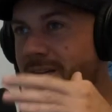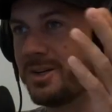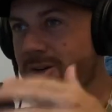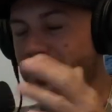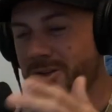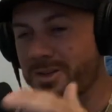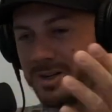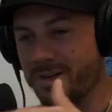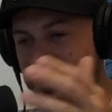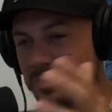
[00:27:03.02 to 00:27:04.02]
end of your
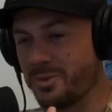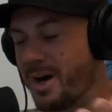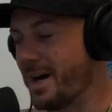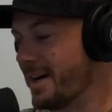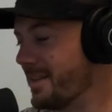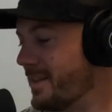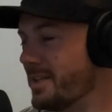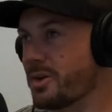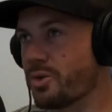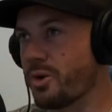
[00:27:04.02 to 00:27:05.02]
rod, and
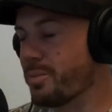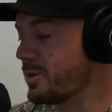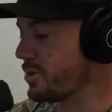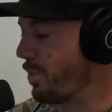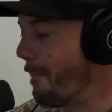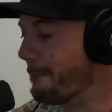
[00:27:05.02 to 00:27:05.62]
then the grouper just